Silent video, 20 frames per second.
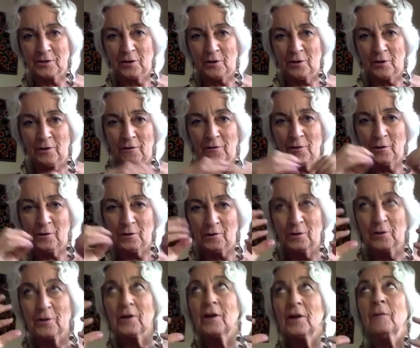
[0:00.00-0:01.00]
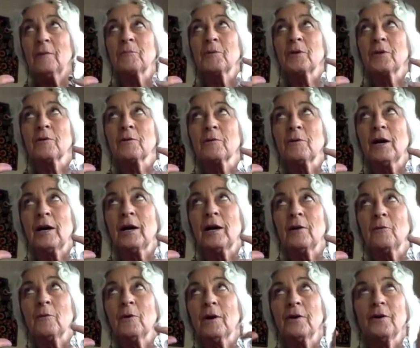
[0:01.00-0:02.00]
You know, if you're looking up to the
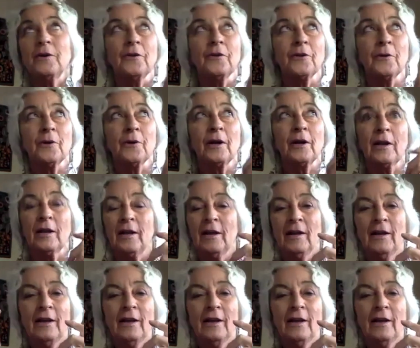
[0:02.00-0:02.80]
right while you do it,